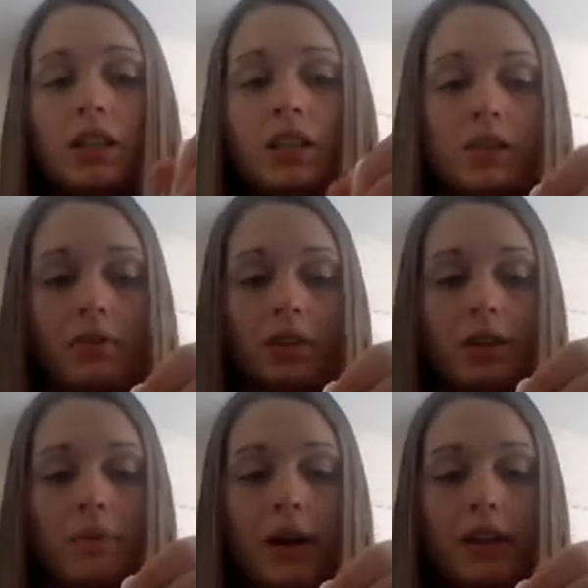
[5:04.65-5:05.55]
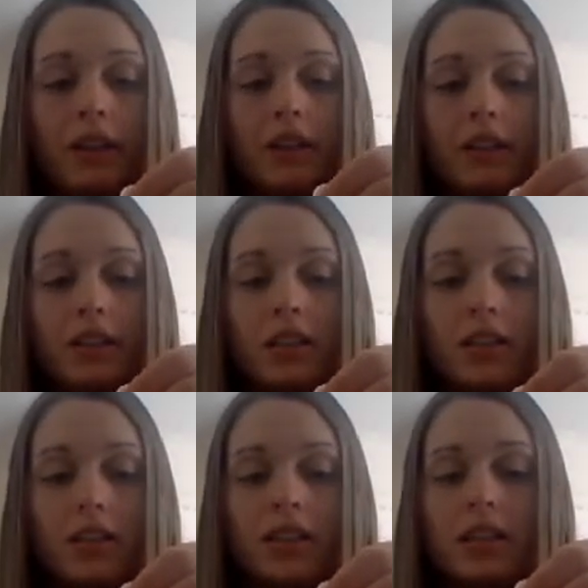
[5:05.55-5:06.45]
It doesn't really matter, just
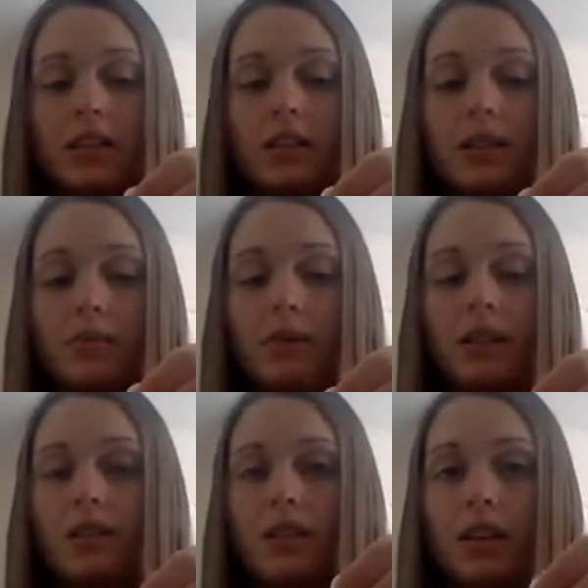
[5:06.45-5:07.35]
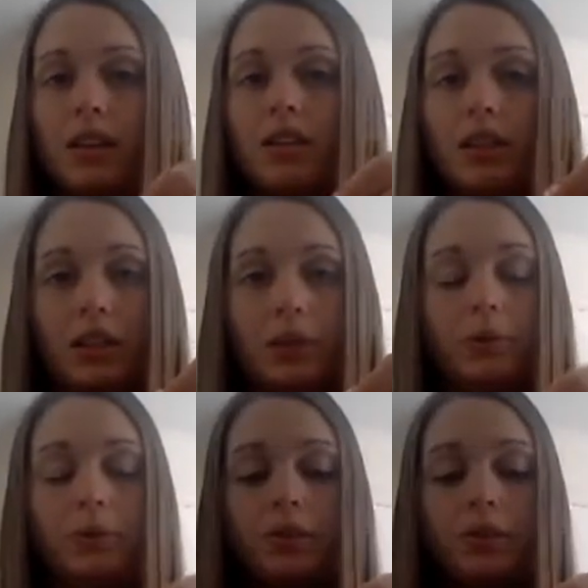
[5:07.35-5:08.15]
as long as it smells good to you.